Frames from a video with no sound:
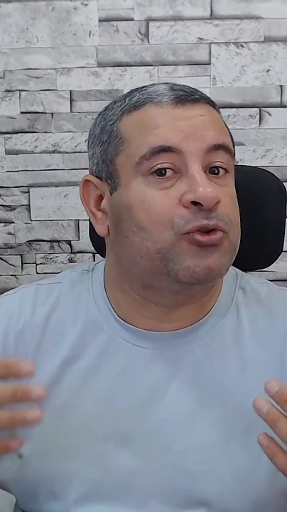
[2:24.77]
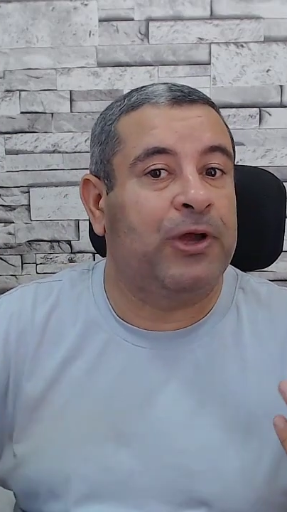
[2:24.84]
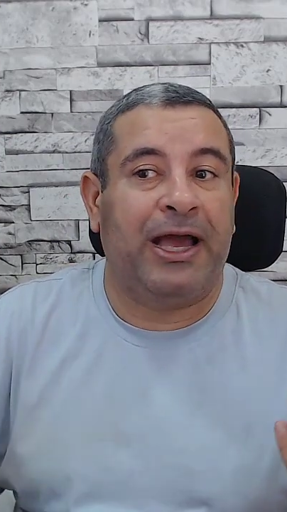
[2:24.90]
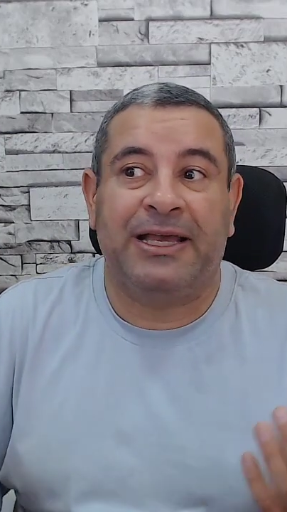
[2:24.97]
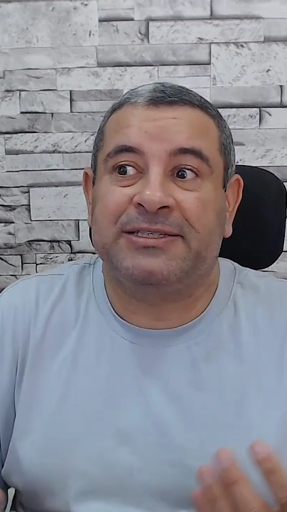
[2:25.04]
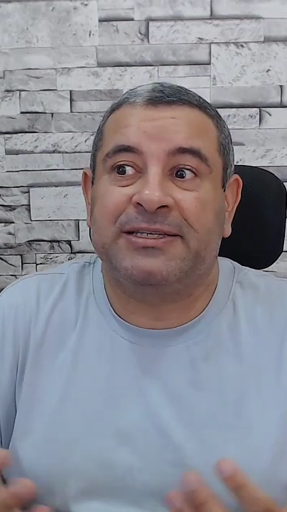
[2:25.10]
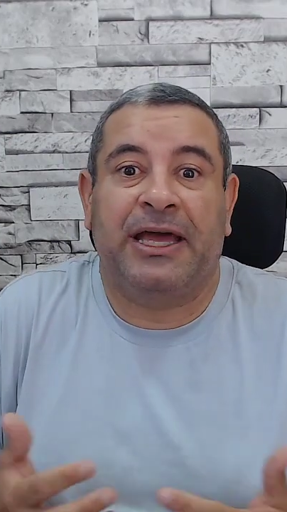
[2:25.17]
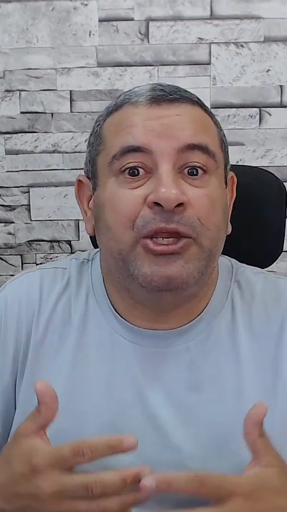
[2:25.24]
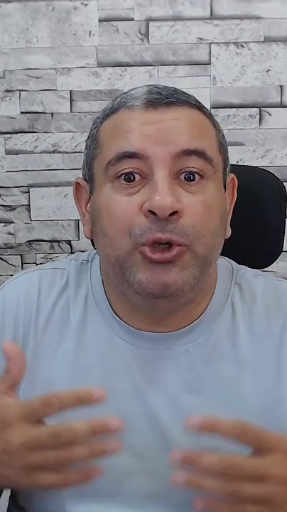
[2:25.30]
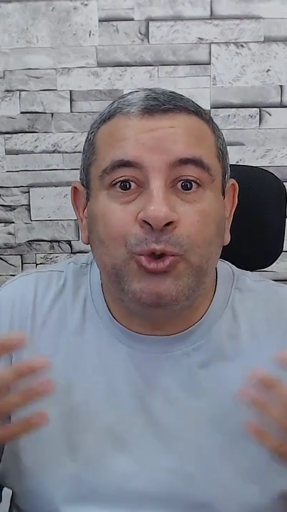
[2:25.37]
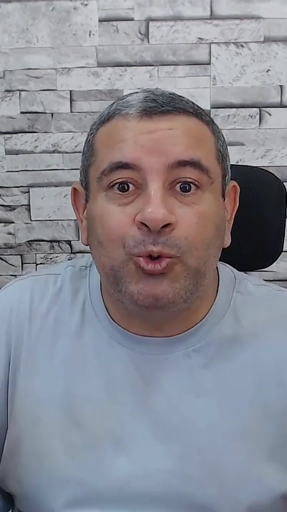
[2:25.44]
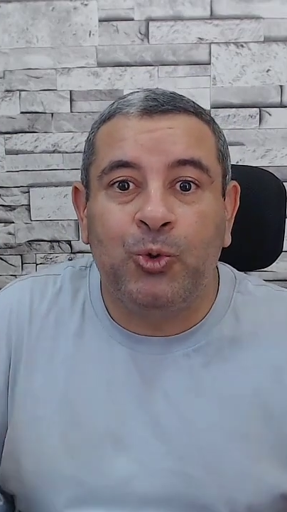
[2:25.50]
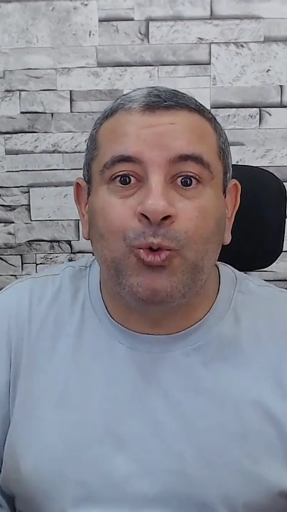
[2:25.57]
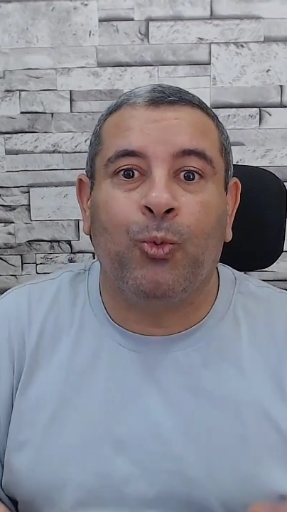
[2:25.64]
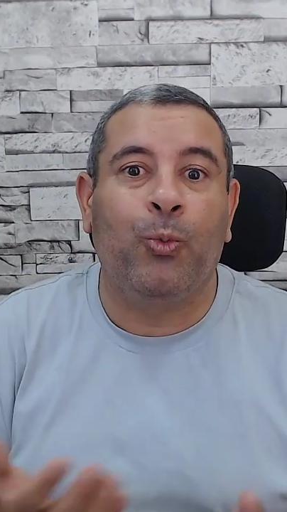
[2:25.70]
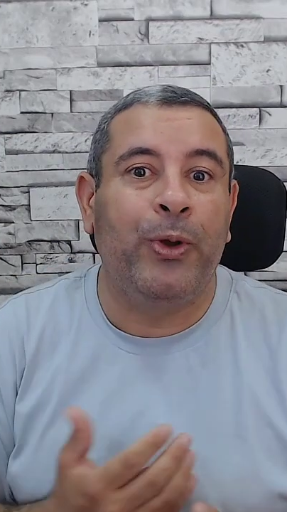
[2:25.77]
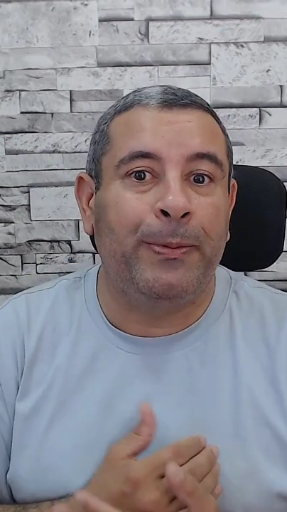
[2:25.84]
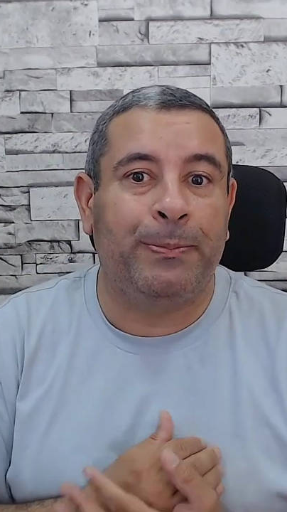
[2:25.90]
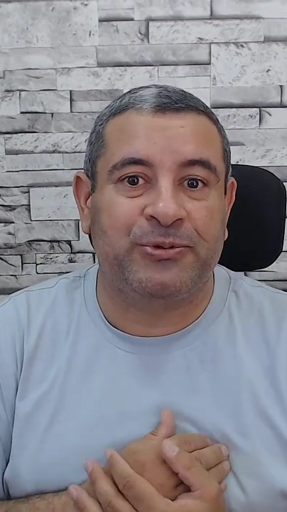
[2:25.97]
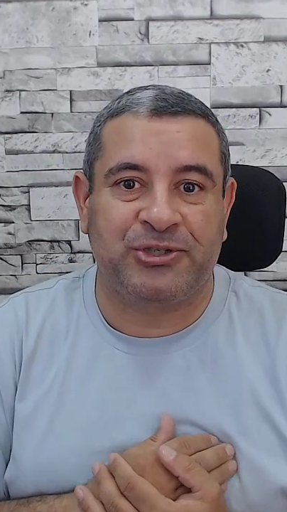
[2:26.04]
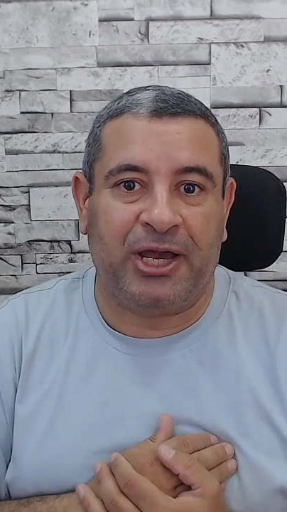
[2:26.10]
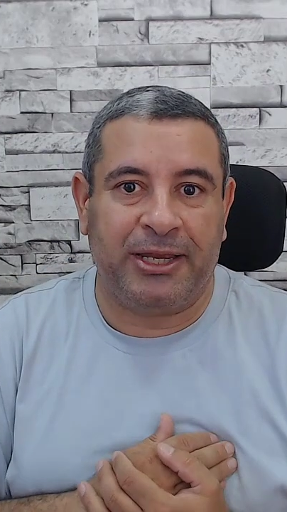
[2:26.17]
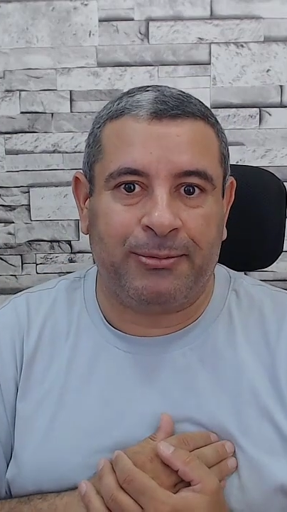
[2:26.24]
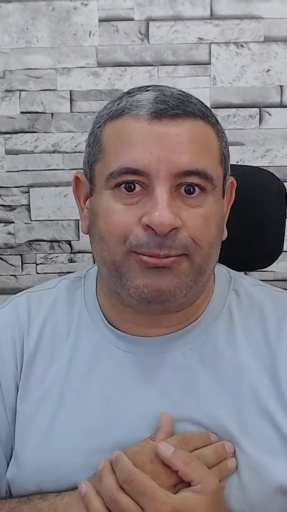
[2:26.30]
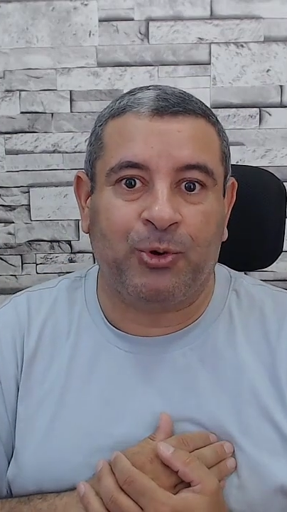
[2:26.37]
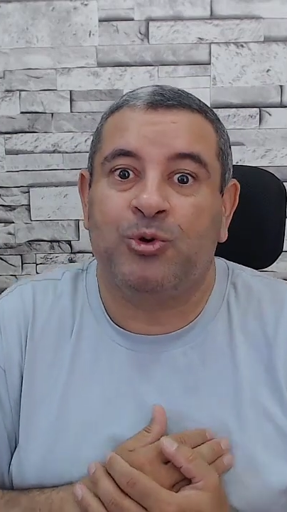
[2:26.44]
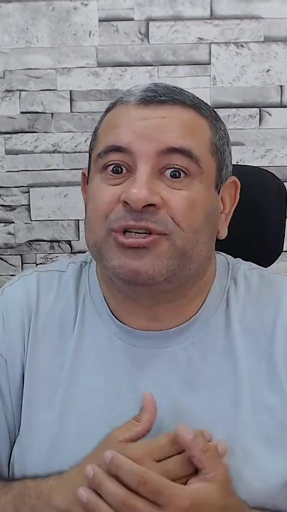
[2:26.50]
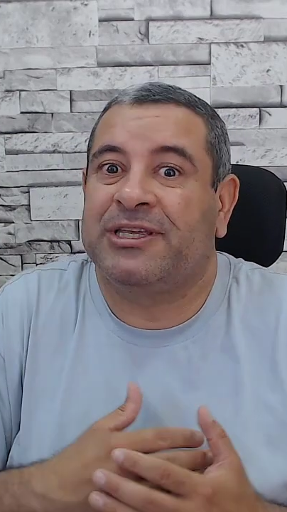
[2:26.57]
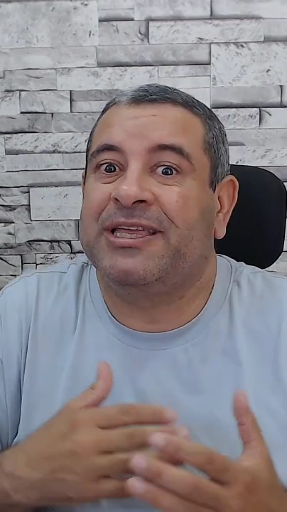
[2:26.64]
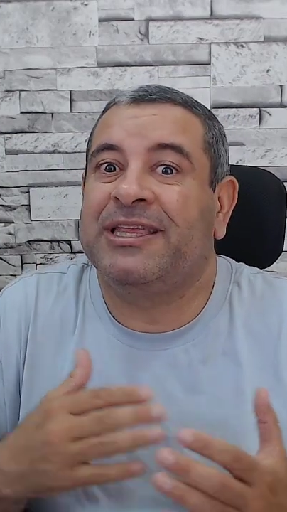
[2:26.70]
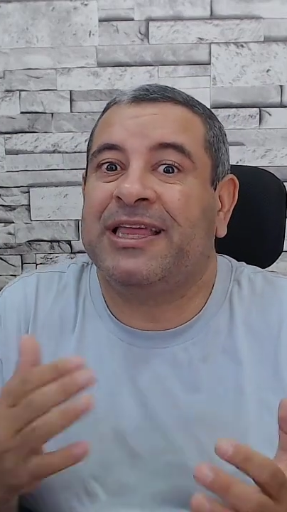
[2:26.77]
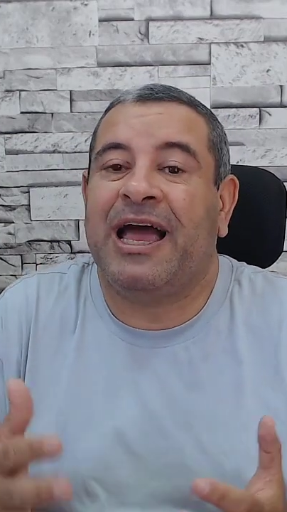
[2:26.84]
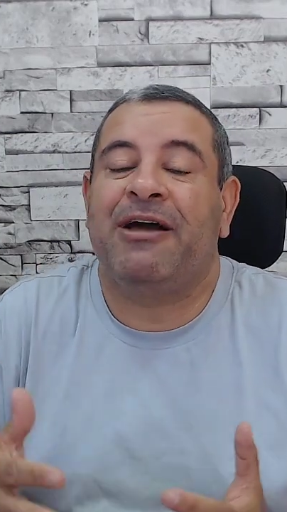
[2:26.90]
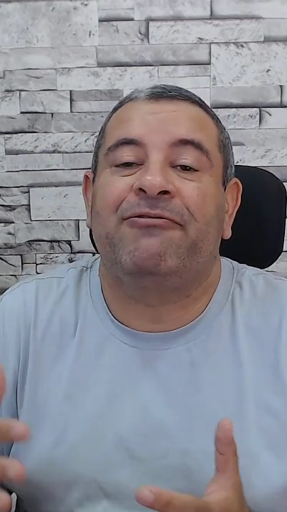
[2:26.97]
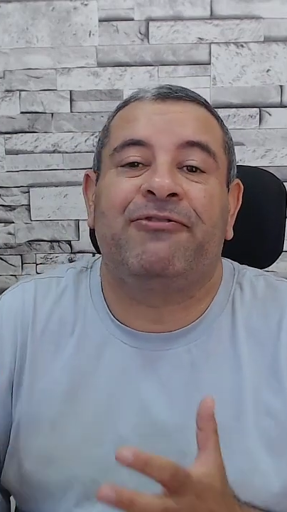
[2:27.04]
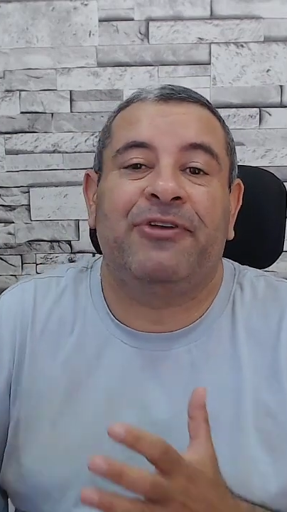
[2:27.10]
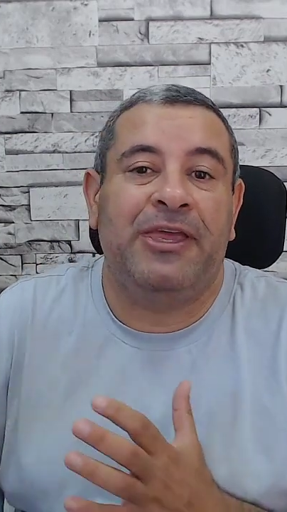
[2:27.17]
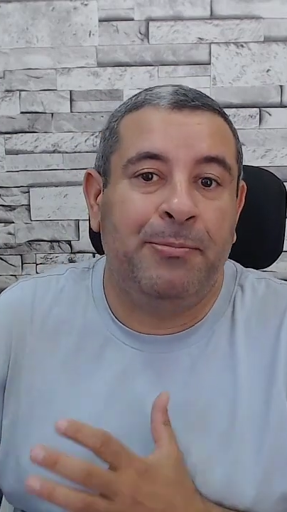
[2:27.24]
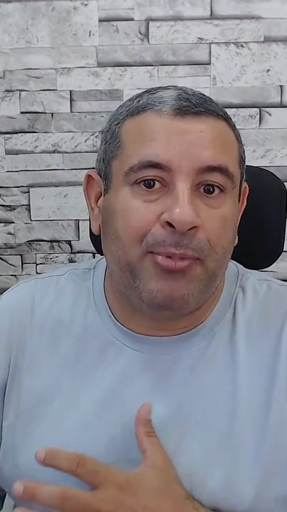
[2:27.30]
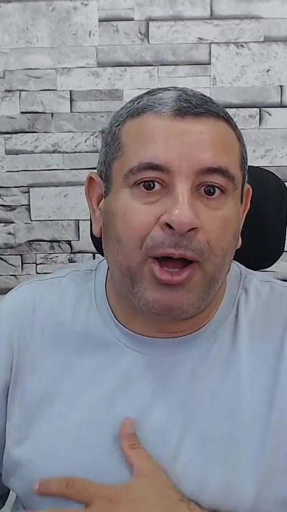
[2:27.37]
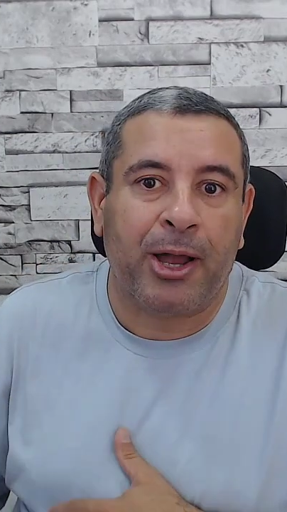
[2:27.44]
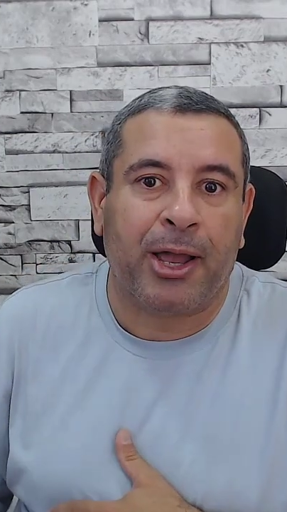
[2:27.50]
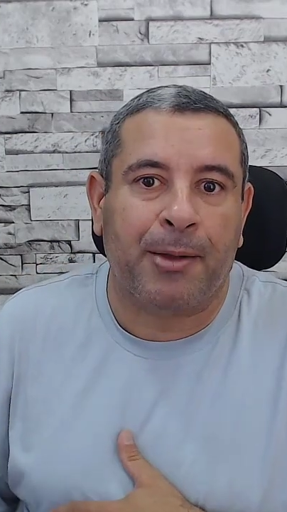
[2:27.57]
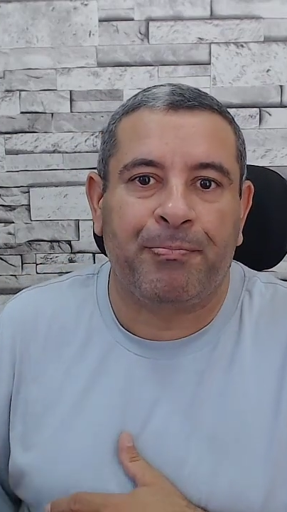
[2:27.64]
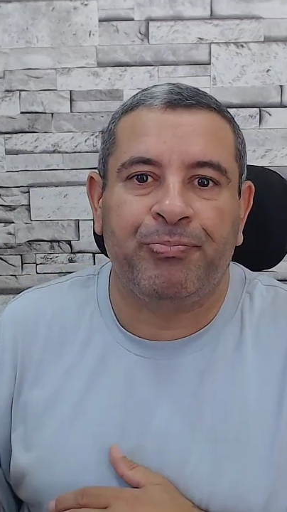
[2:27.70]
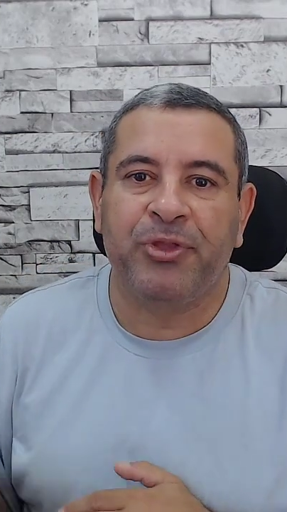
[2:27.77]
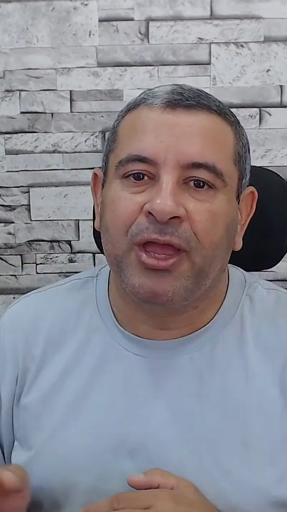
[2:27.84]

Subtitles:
as a new website, because I didn't have a backup.